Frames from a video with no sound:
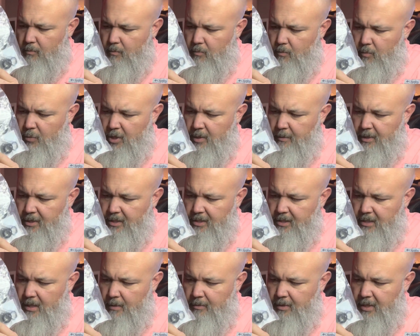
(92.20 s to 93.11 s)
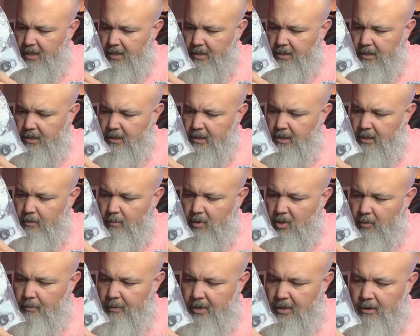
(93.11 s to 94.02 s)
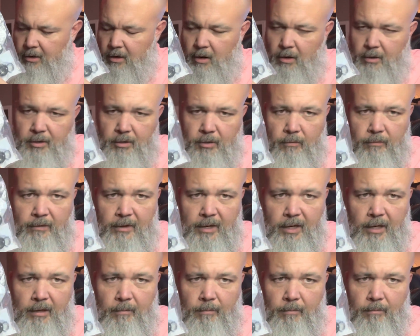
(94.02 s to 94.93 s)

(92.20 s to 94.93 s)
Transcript: Pretty much the same thing, 16 millimeter hard tube fitting.